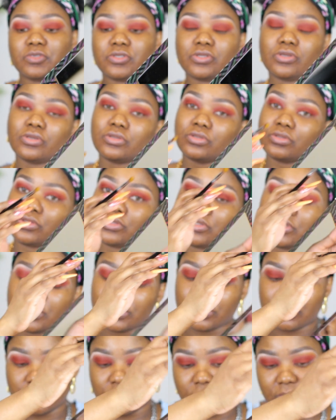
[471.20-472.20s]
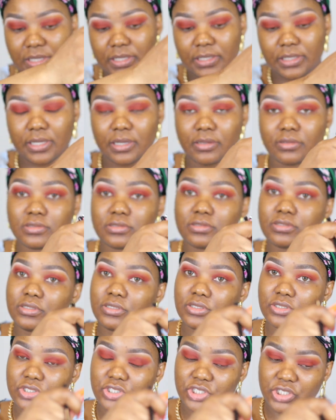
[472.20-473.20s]
I'm also gonna use it to blend out
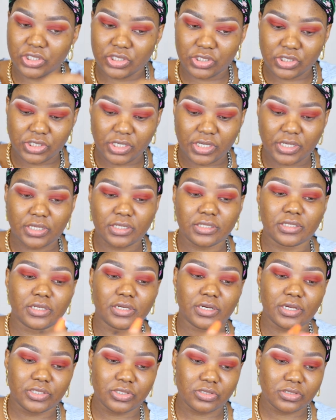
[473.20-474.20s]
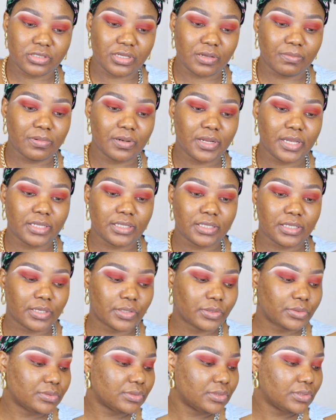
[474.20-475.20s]
the ginger that I just applied
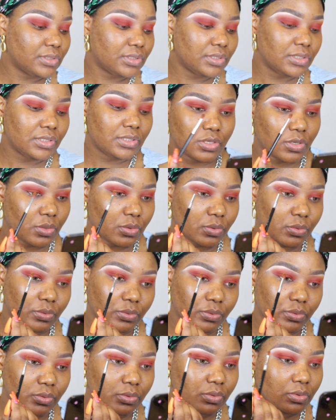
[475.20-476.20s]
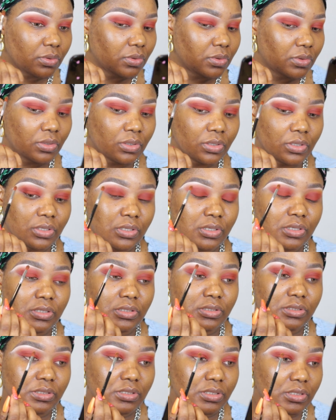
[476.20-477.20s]
now so
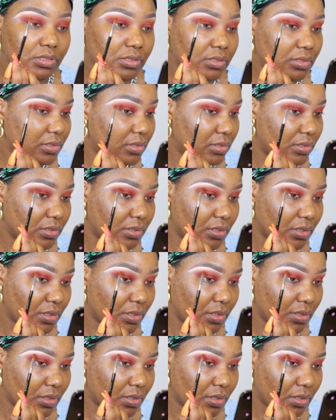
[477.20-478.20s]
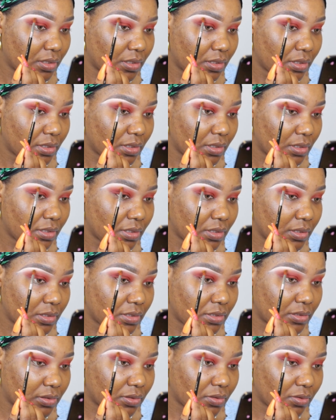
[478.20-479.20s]
this
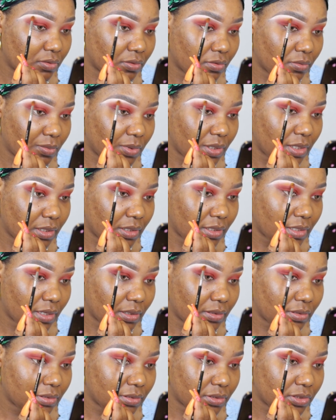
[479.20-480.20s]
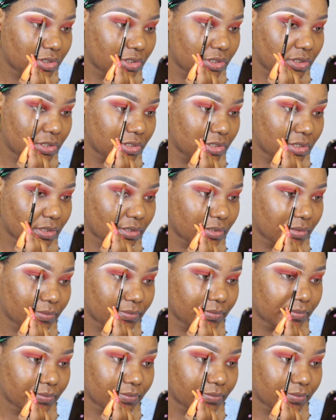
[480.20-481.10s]
is gonna blend out the ginger